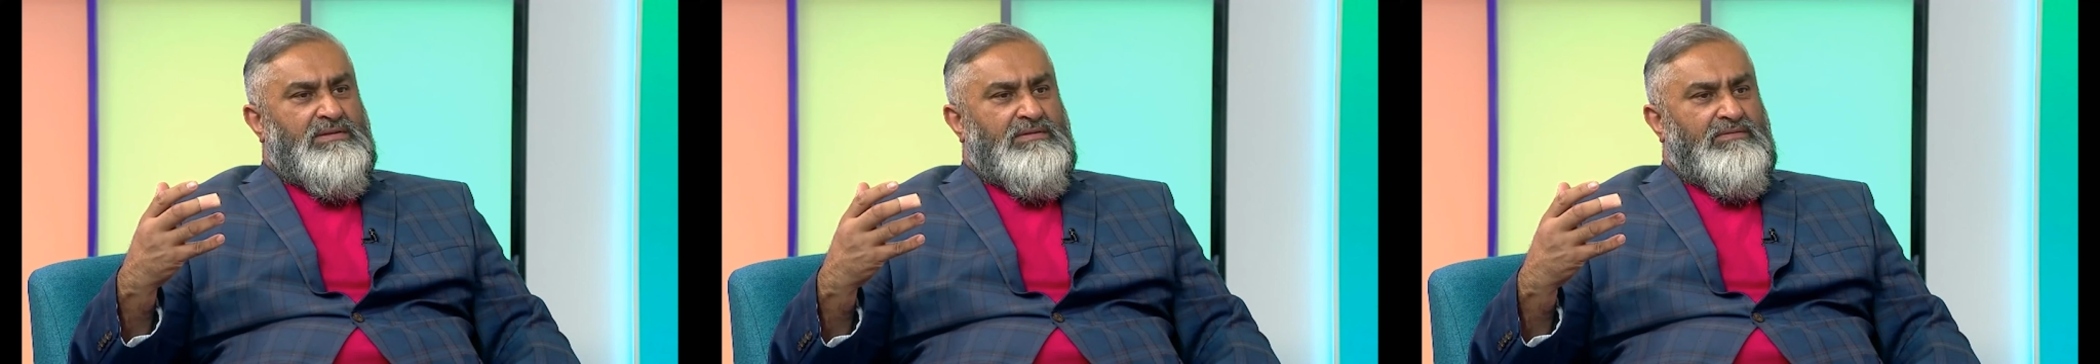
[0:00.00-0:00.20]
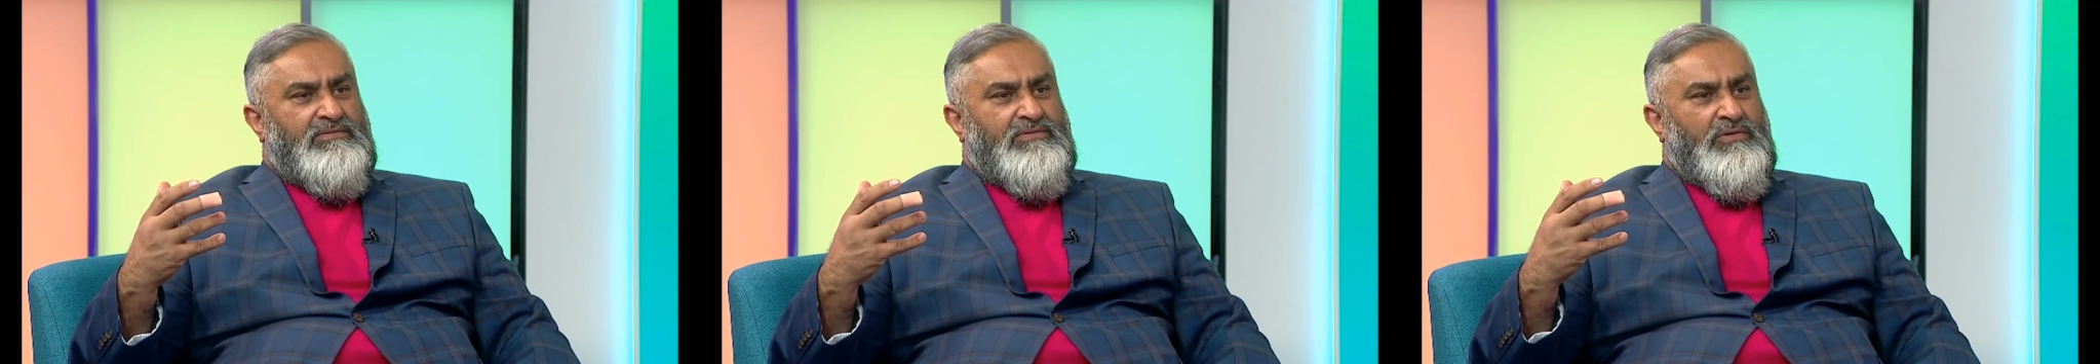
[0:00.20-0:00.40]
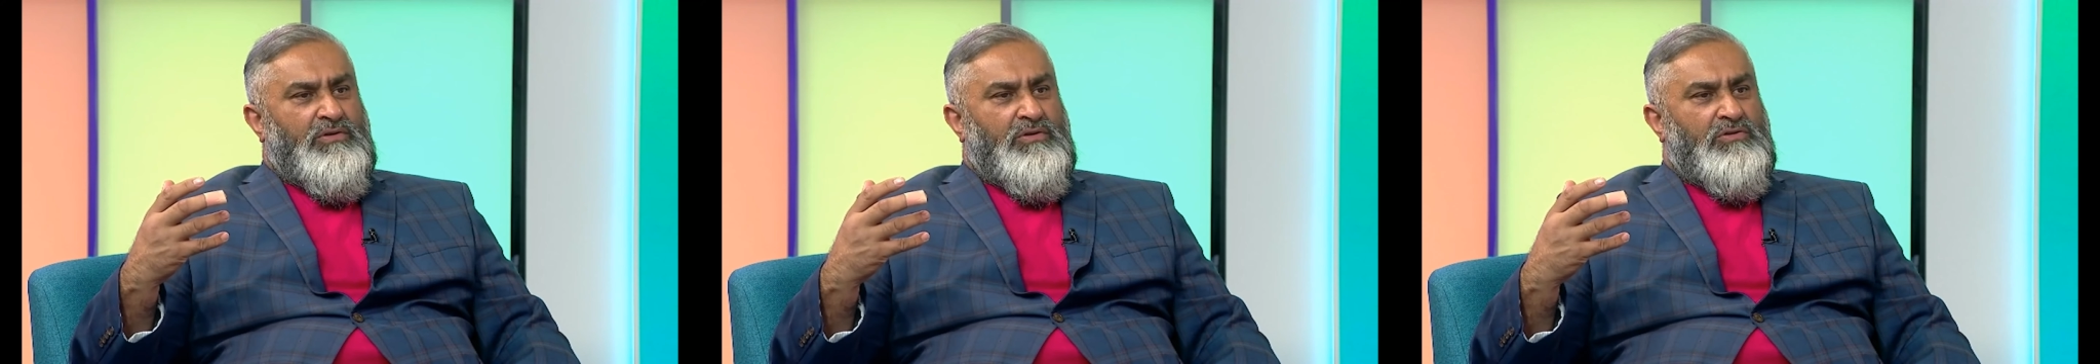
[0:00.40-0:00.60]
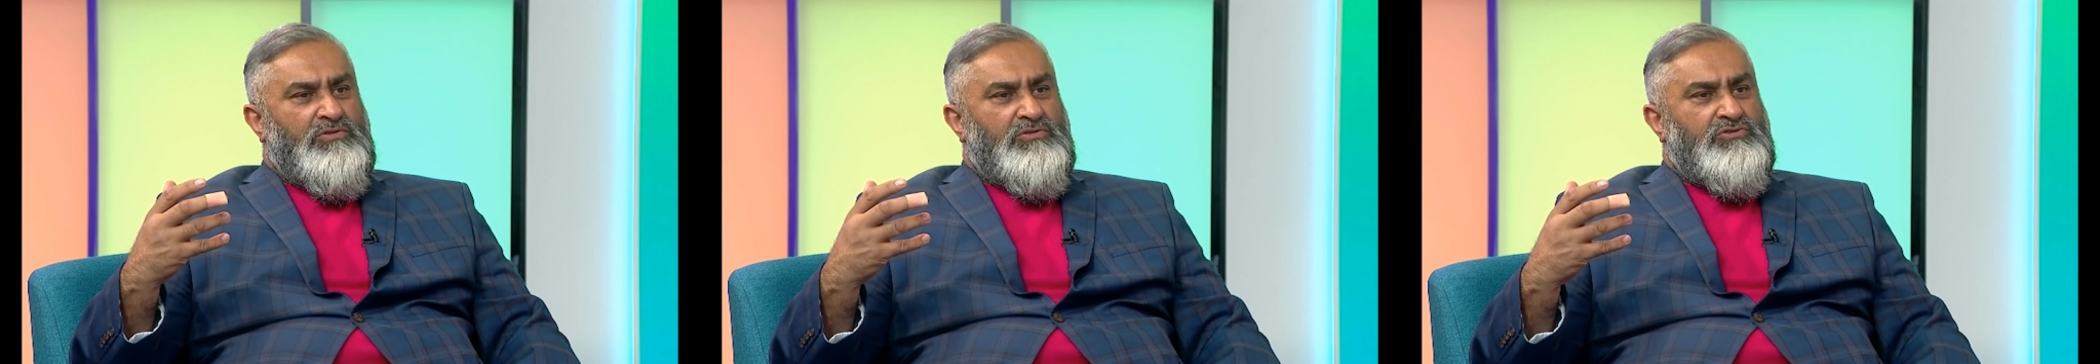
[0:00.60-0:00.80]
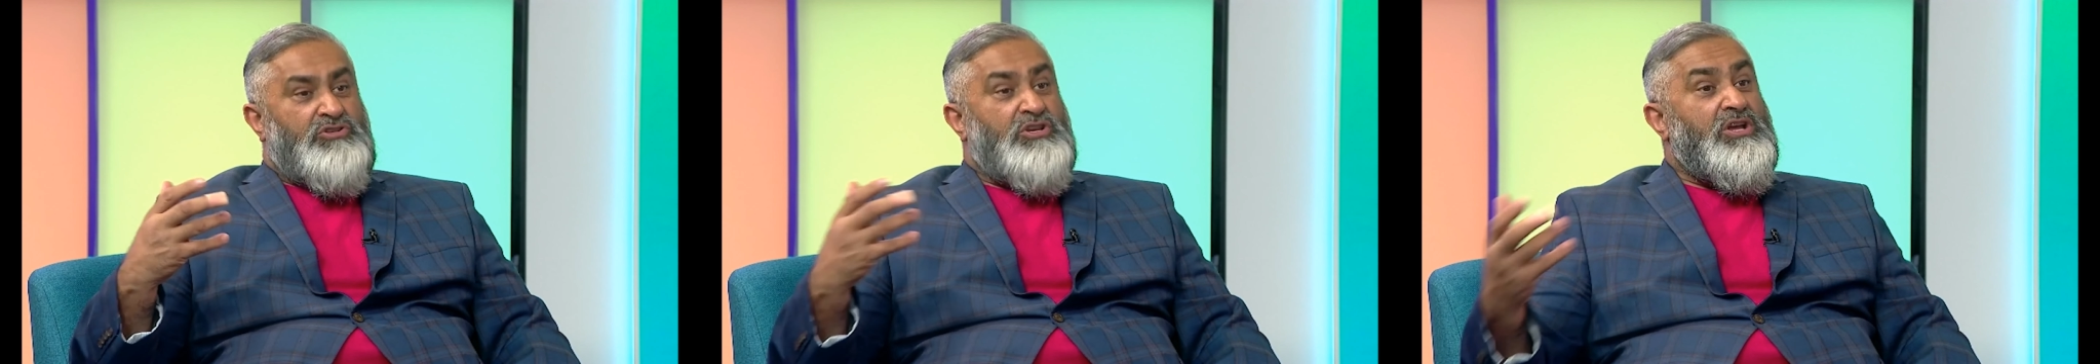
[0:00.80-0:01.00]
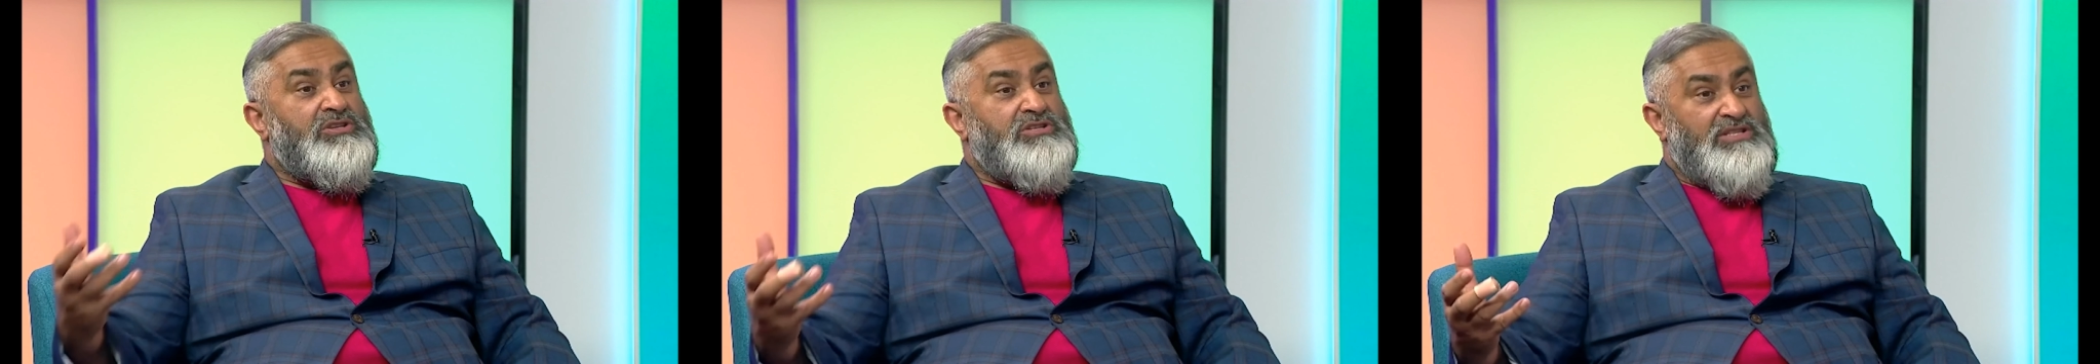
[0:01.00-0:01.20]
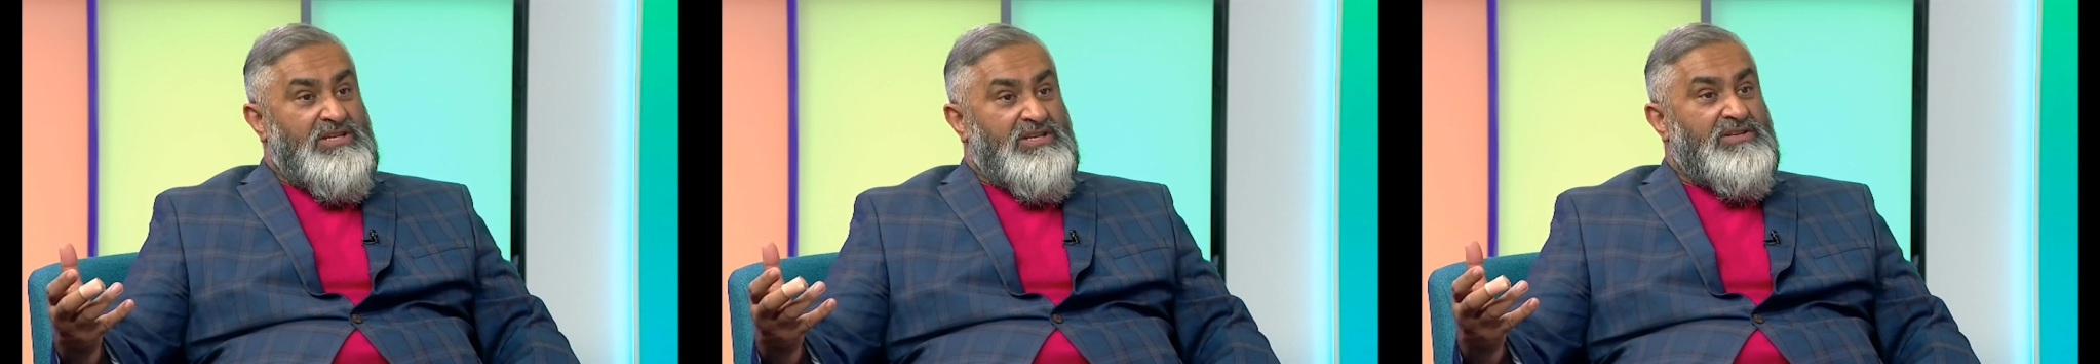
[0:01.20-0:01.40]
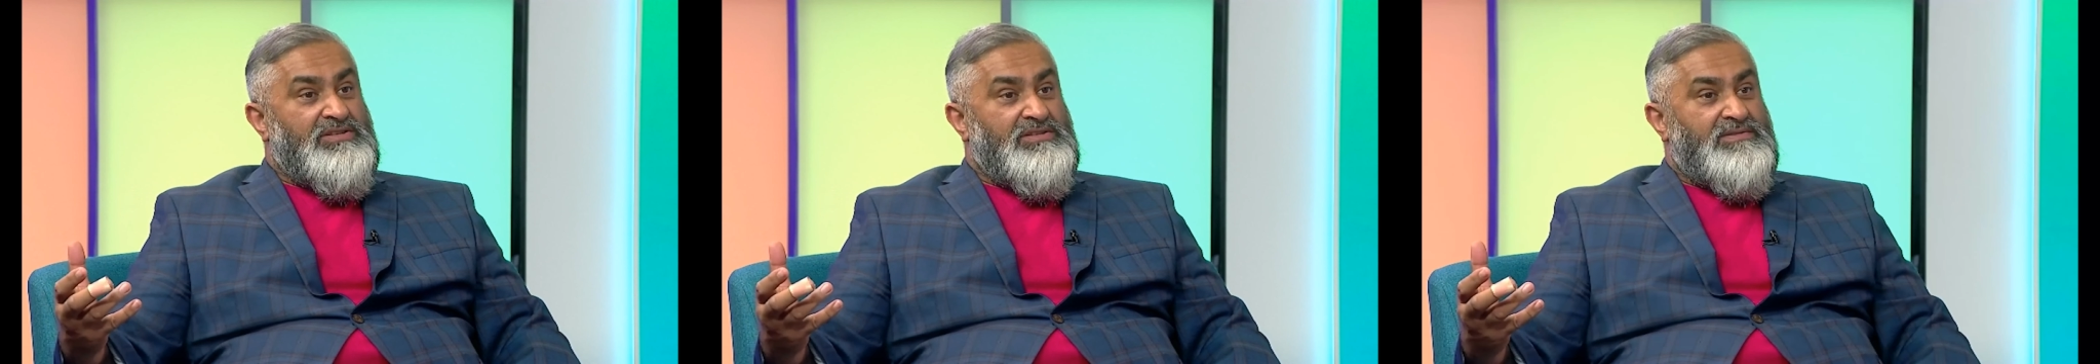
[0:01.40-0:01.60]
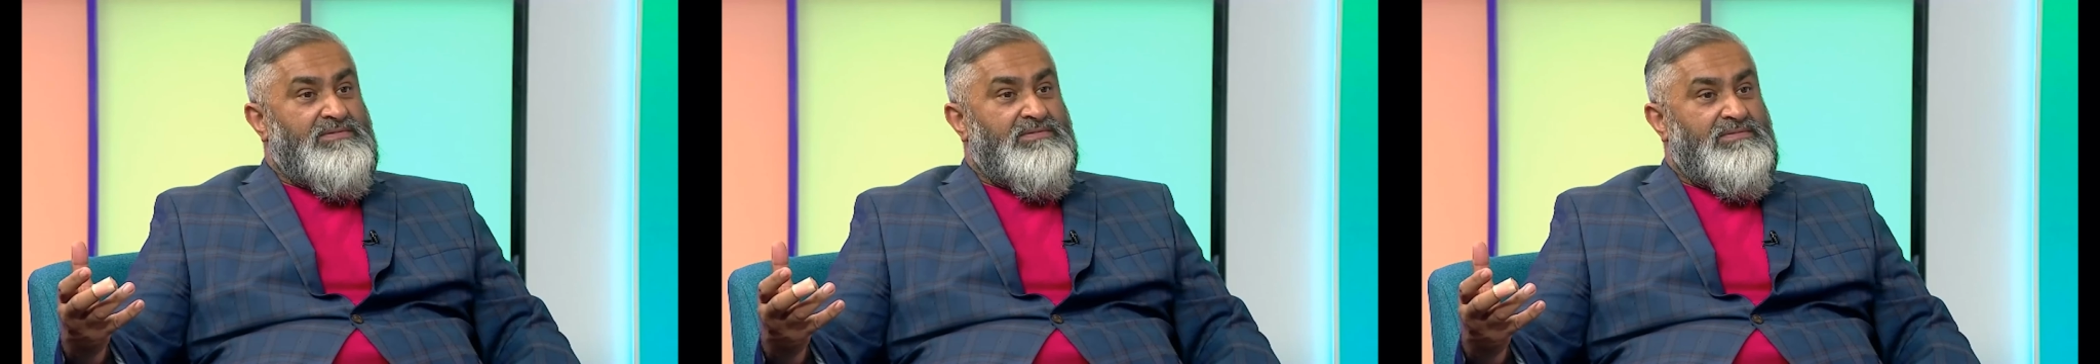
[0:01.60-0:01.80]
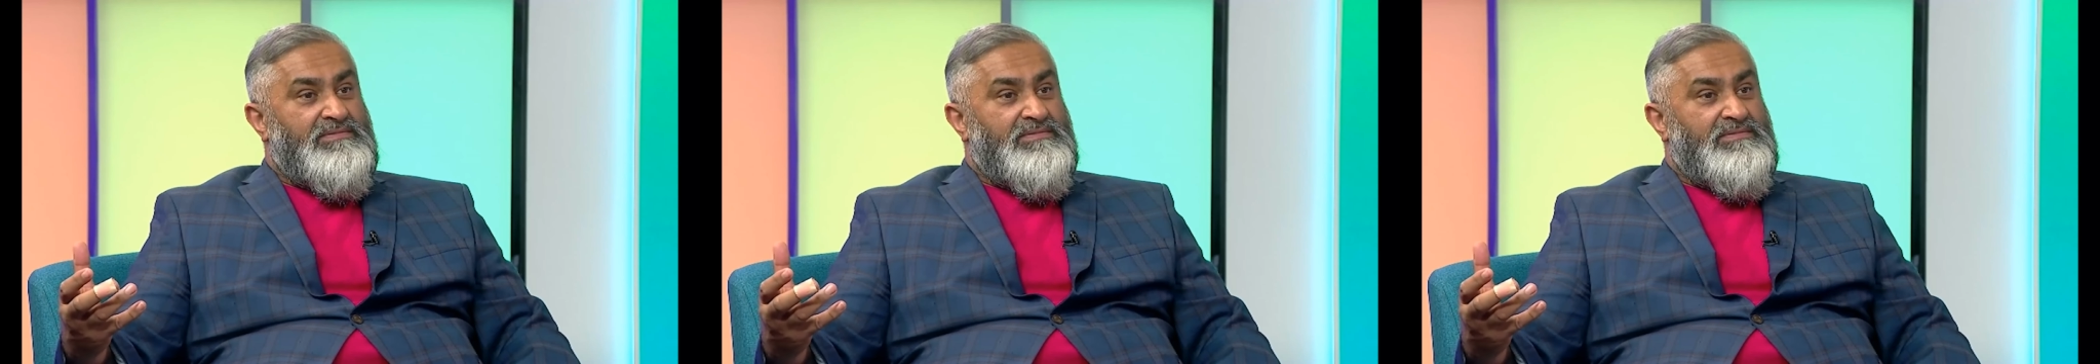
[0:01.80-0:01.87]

for church leaders,